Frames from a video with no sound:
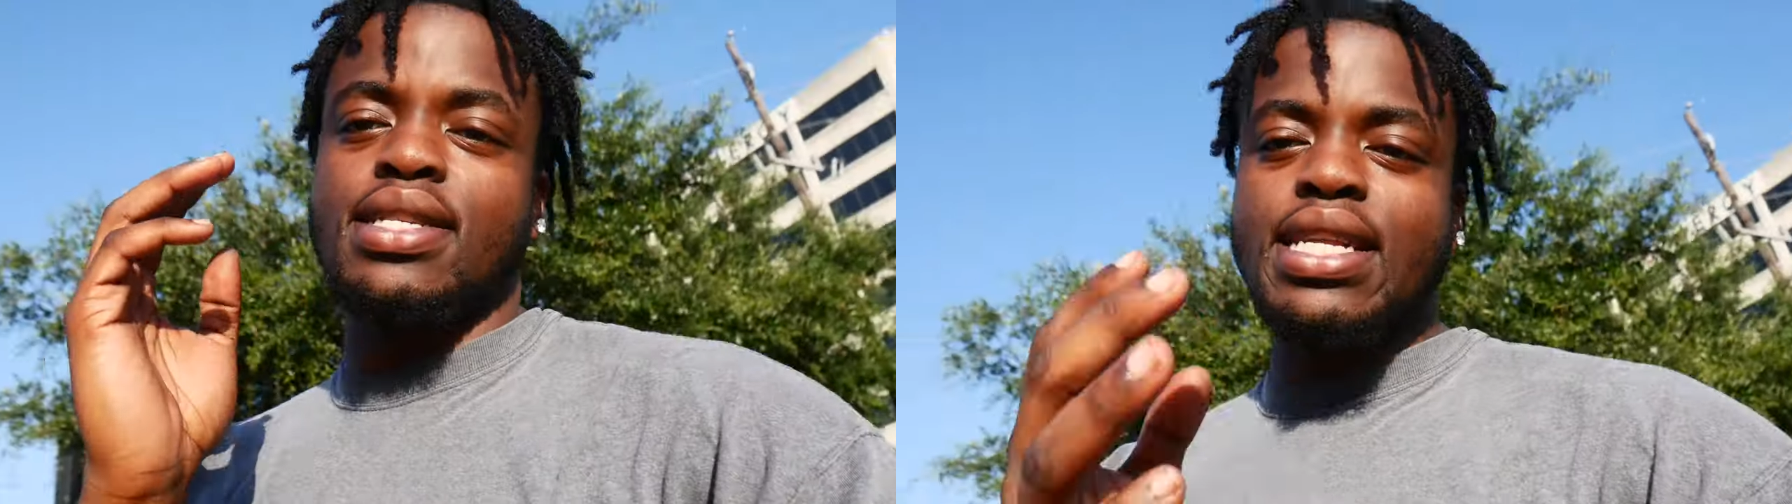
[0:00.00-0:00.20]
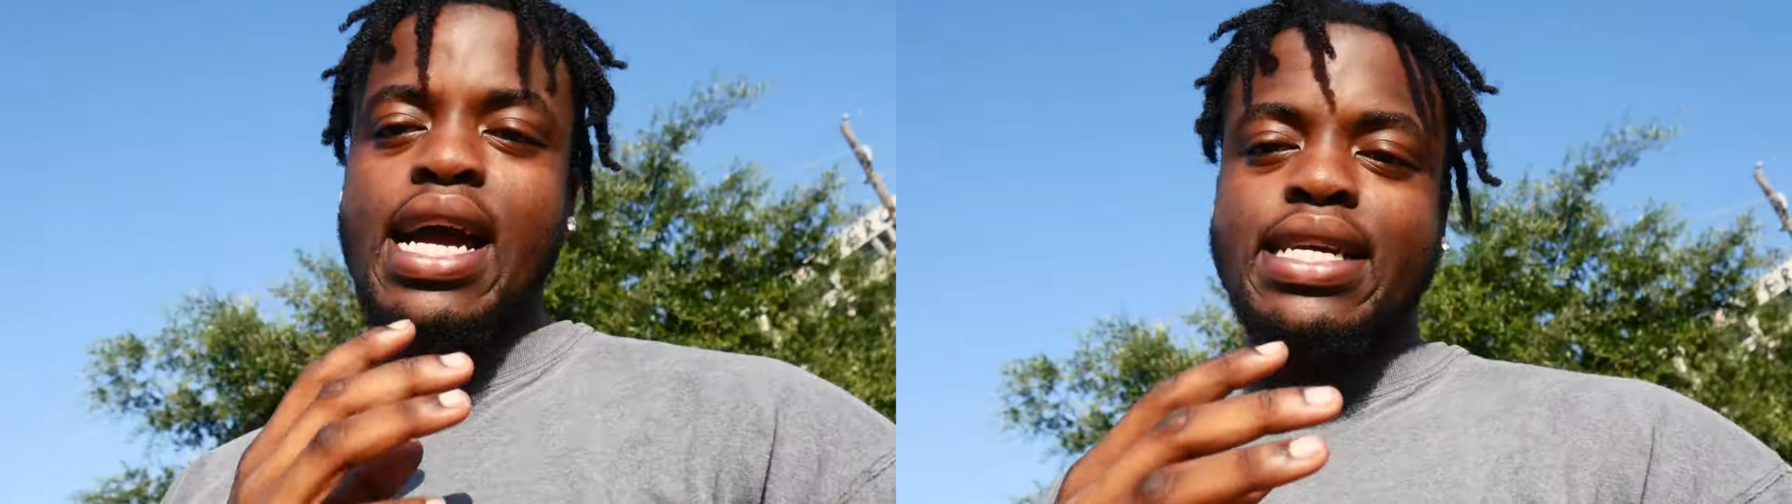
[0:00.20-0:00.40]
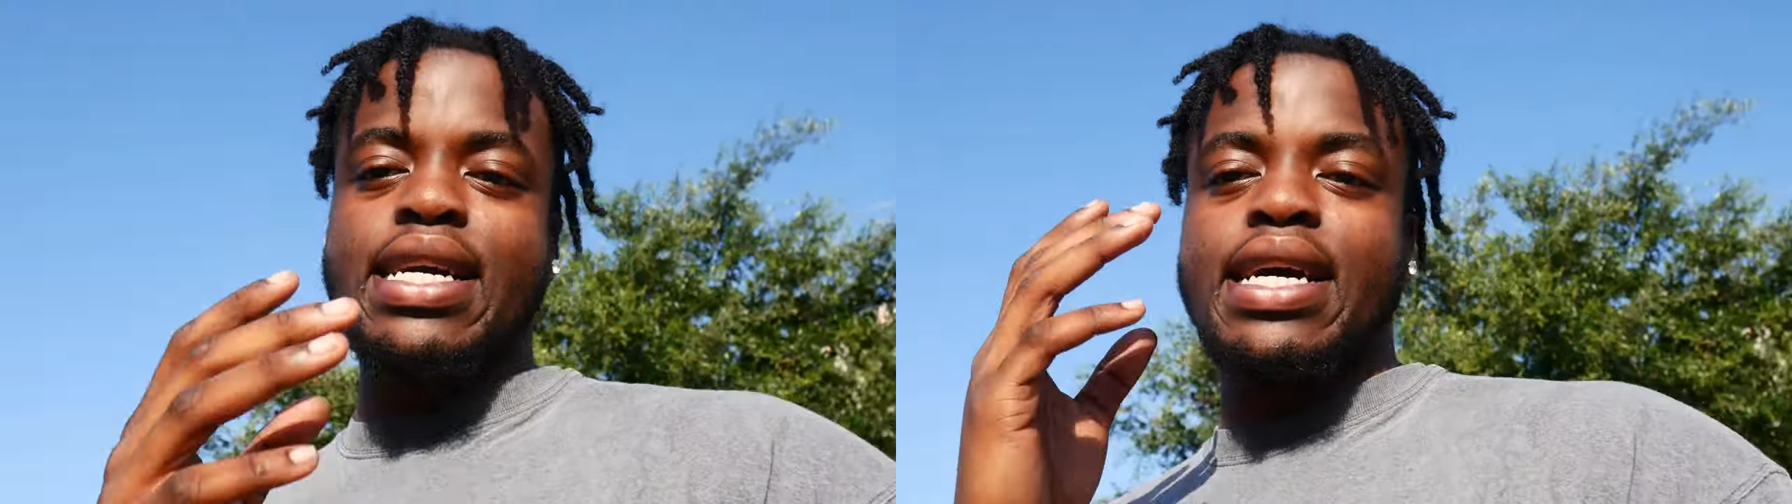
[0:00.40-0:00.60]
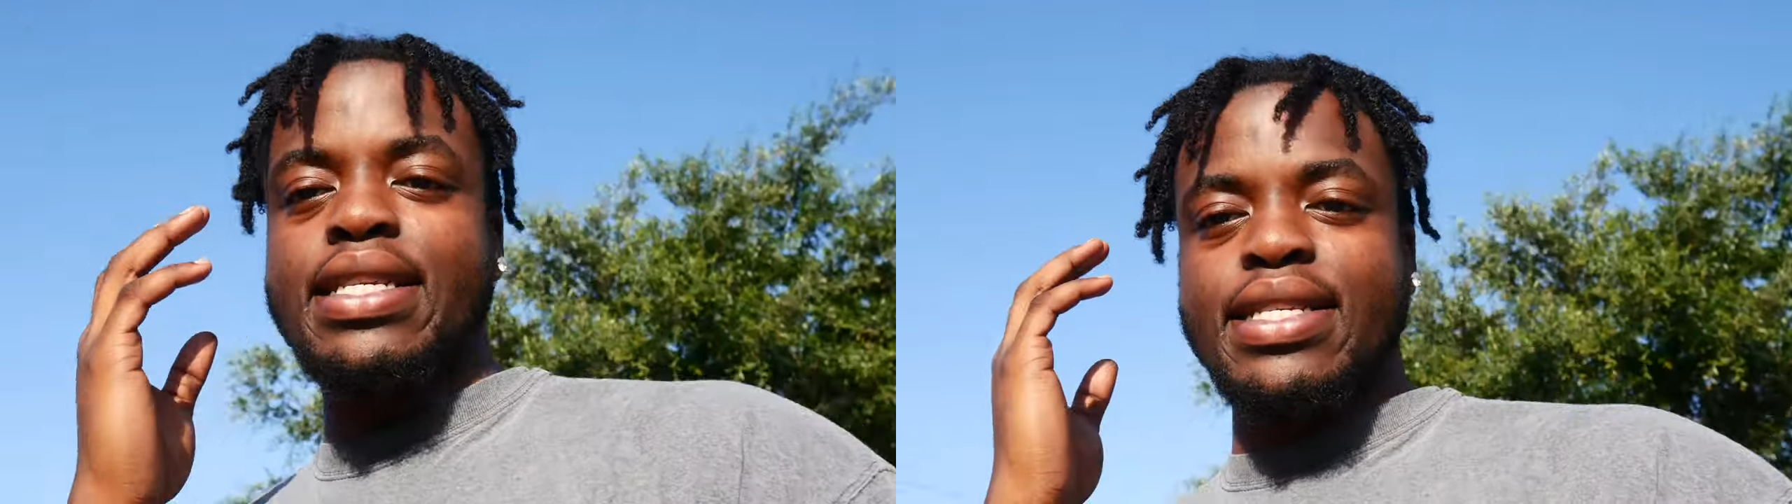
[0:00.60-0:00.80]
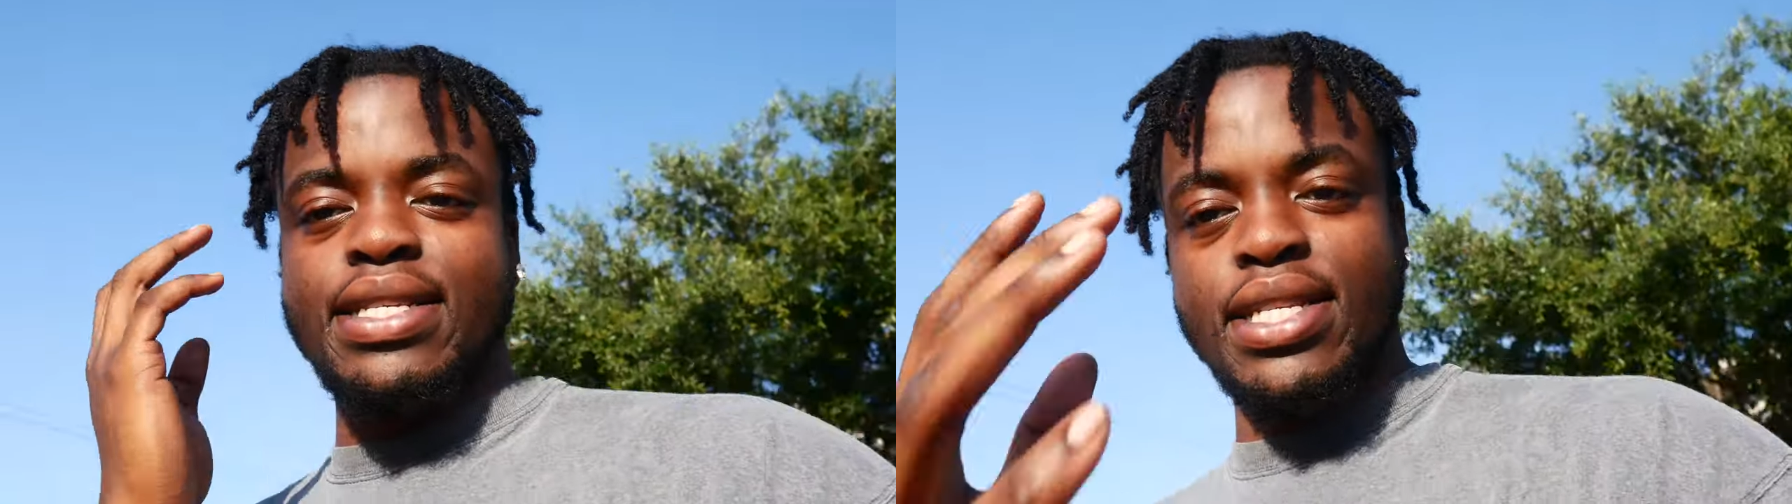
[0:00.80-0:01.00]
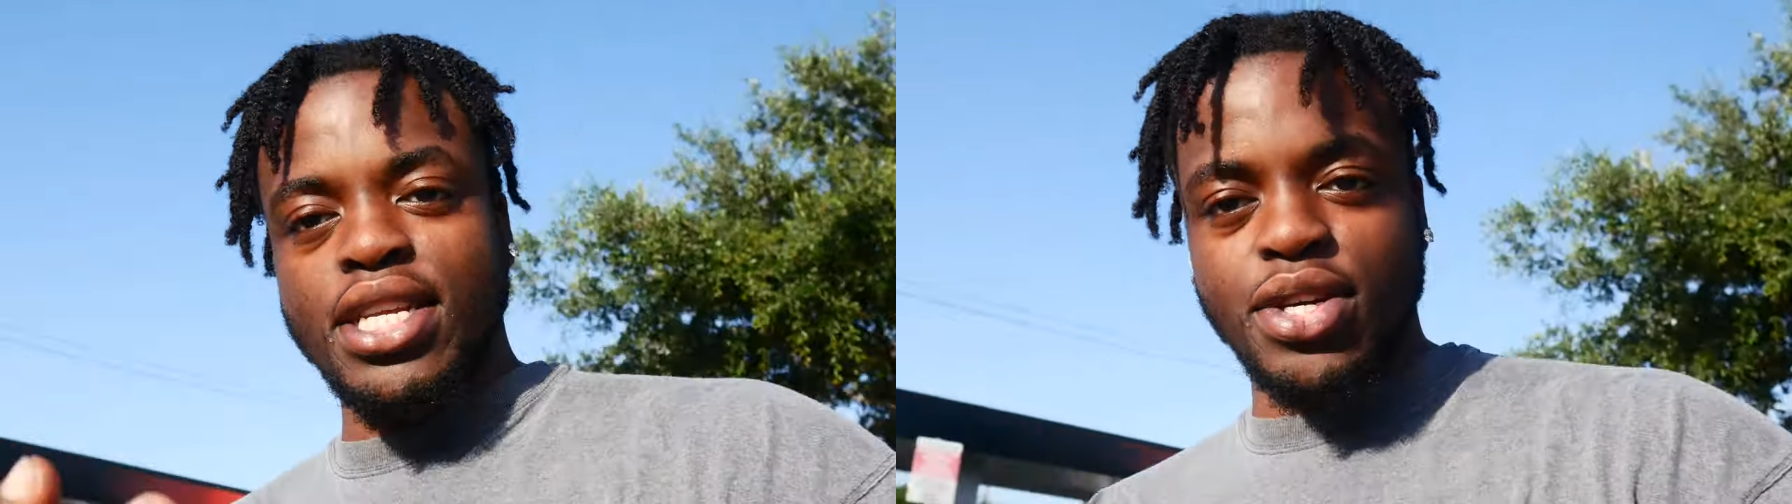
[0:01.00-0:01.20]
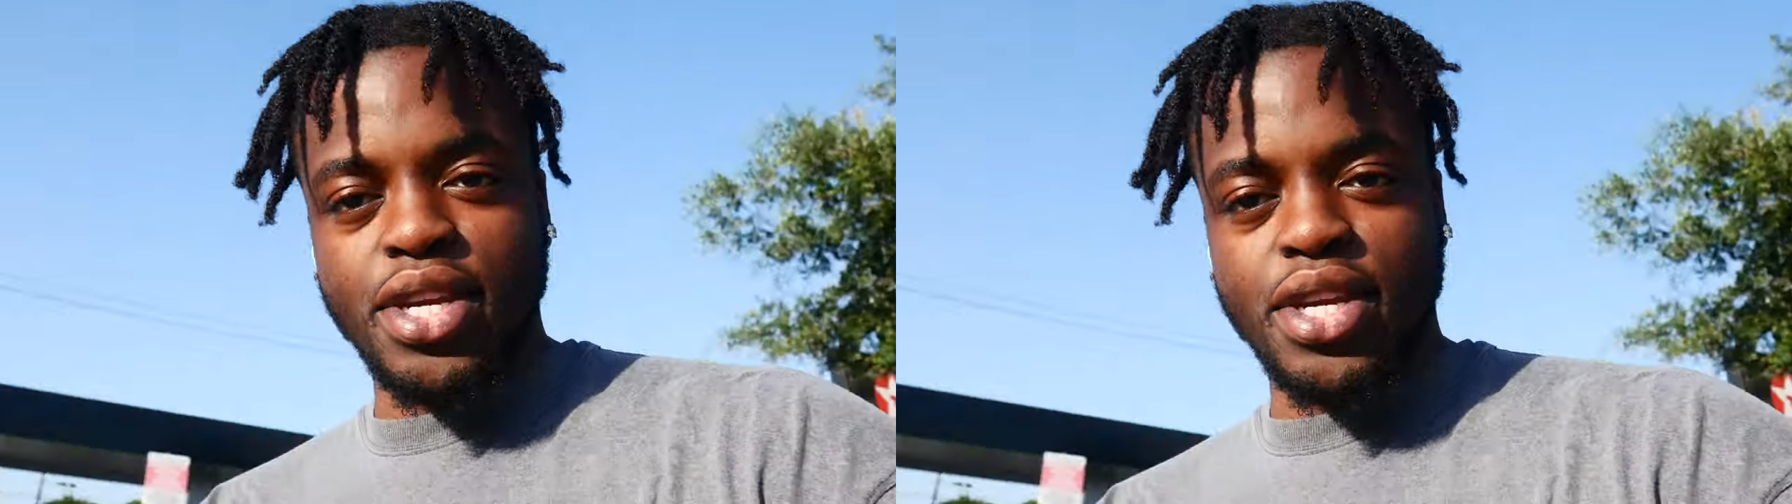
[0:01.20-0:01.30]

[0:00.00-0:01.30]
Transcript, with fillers: not gone he's still